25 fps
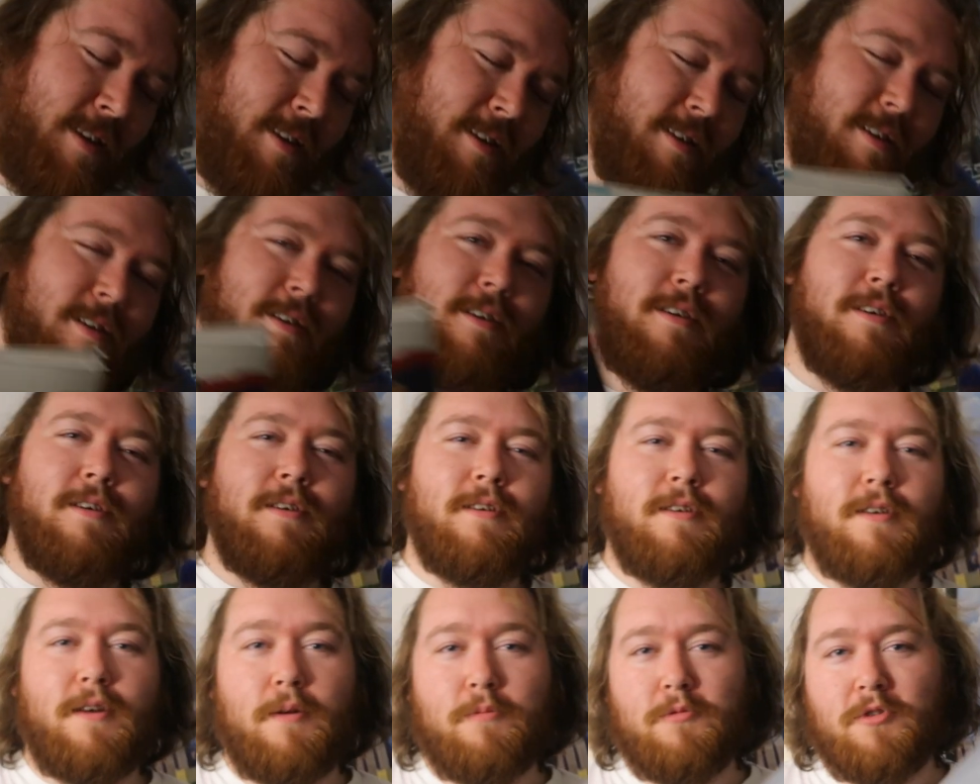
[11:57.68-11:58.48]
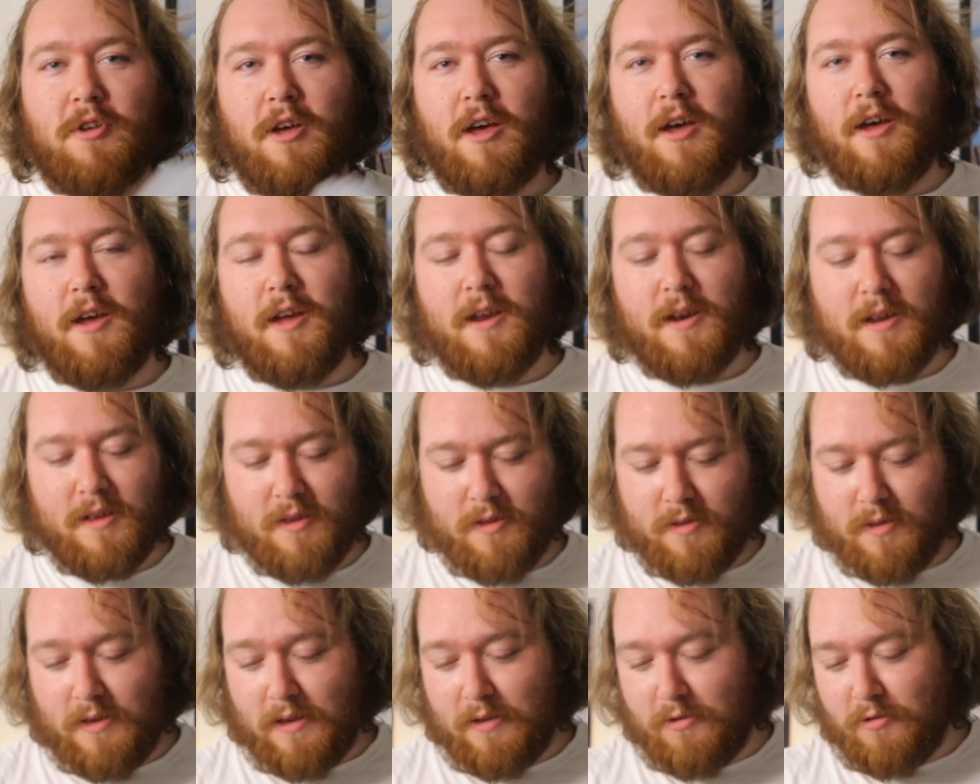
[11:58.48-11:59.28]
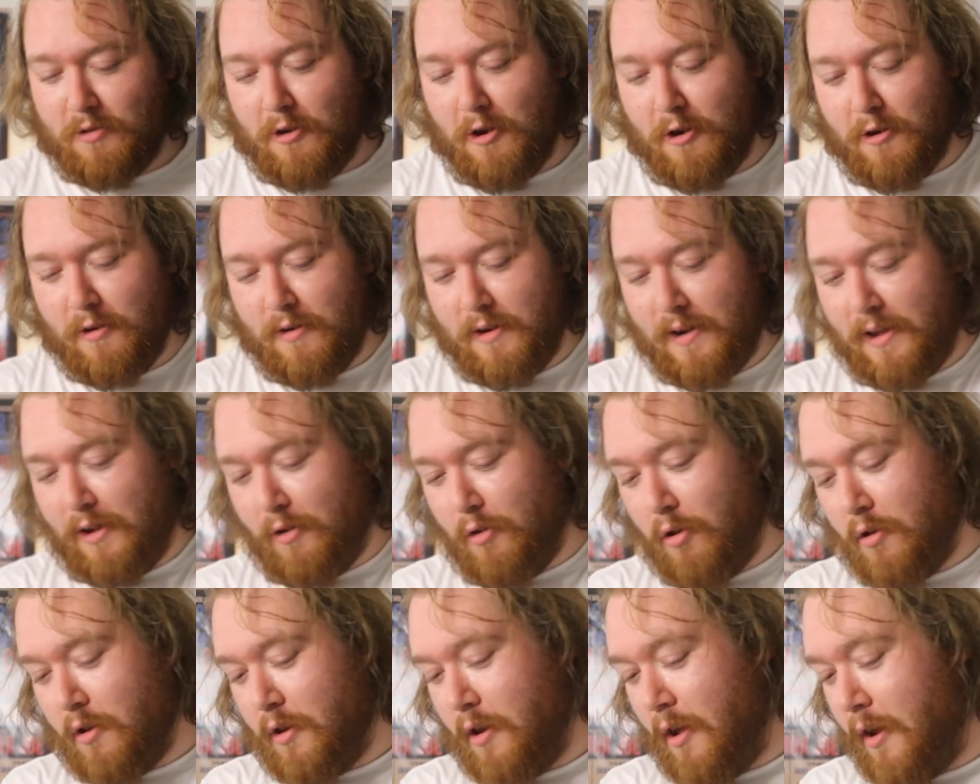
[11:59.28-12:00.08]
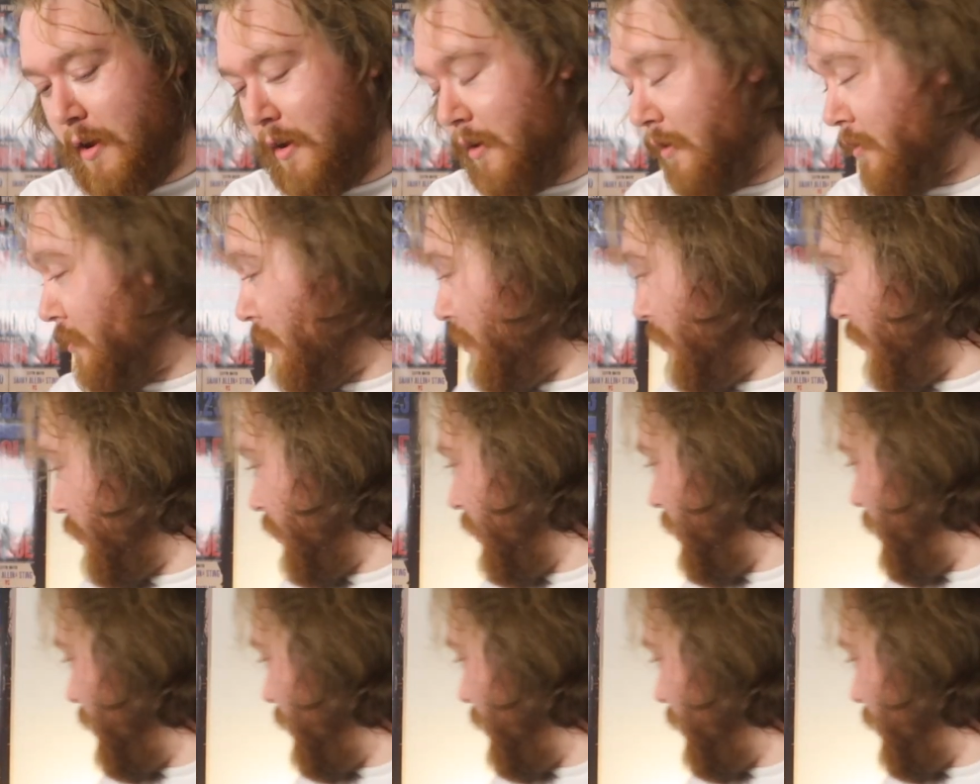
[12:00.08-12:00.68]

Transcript: Oh, I'm tired. It's currently gone 9 o'clock.